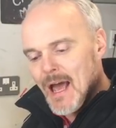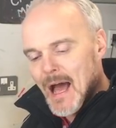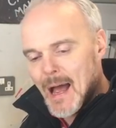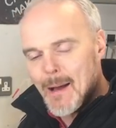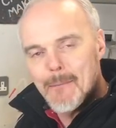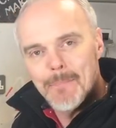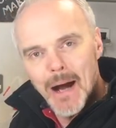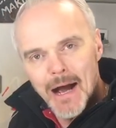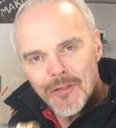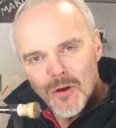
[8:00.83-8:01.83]

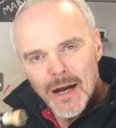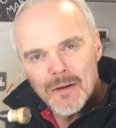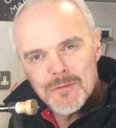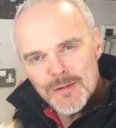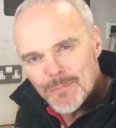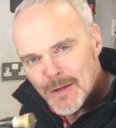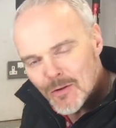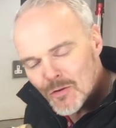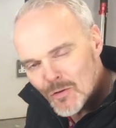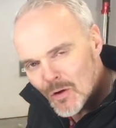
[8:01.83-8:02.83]
But I thought it would be
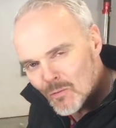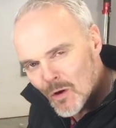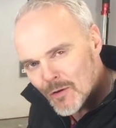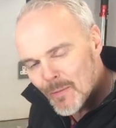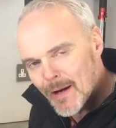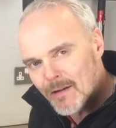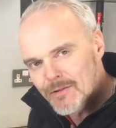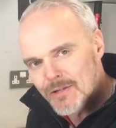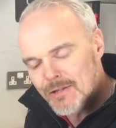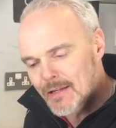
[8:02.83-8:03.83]
good and worthwhile
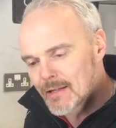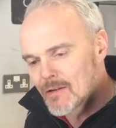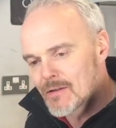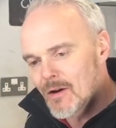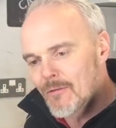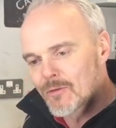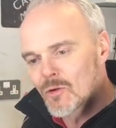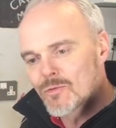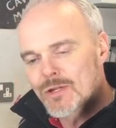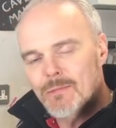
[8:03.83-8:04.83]
just to
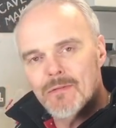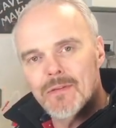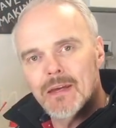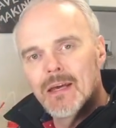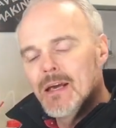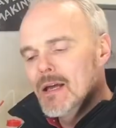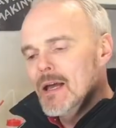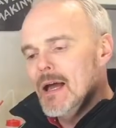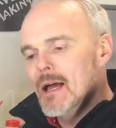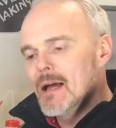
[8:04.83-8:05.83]
offload some of the
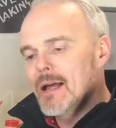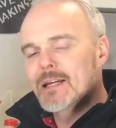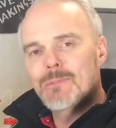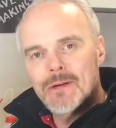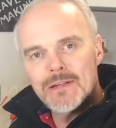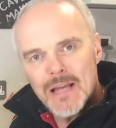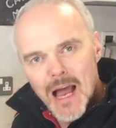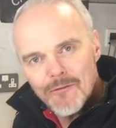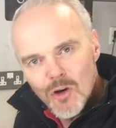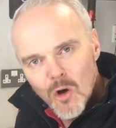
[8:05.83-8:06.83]
experience that
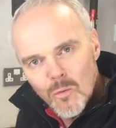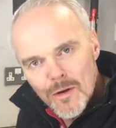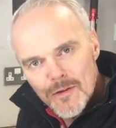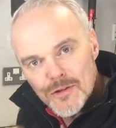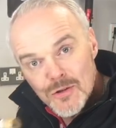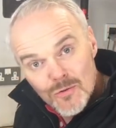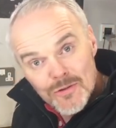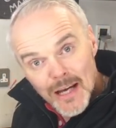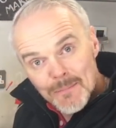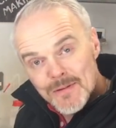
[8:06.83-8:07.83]
I've got with the 2
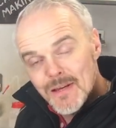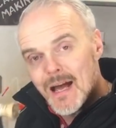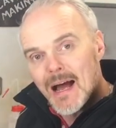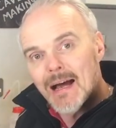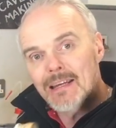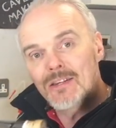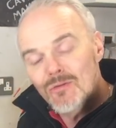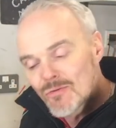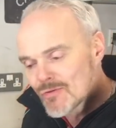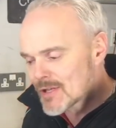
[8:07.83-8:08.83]
types that I
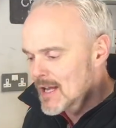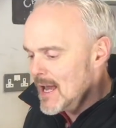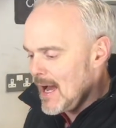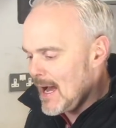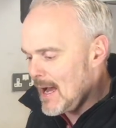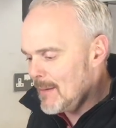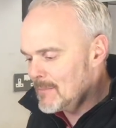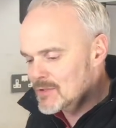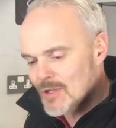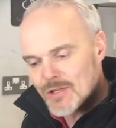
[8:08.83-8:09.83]
use,
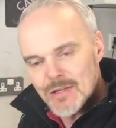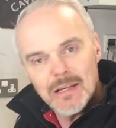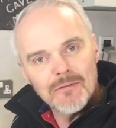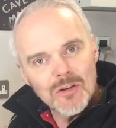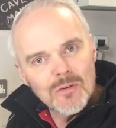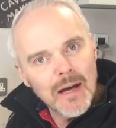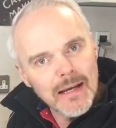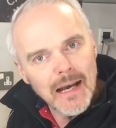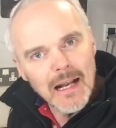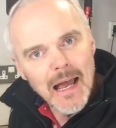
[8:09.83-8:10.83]
just to give you a
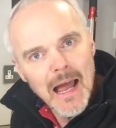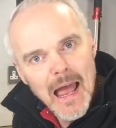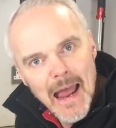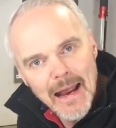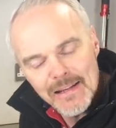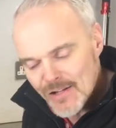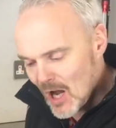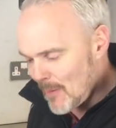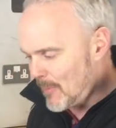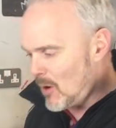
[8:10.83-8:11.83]
kind of heads
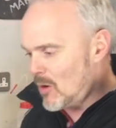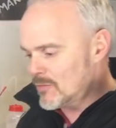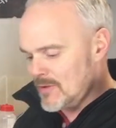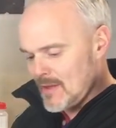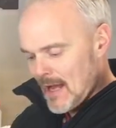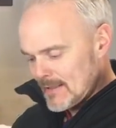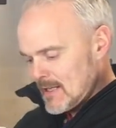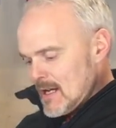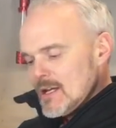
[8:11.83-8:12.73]
up on that.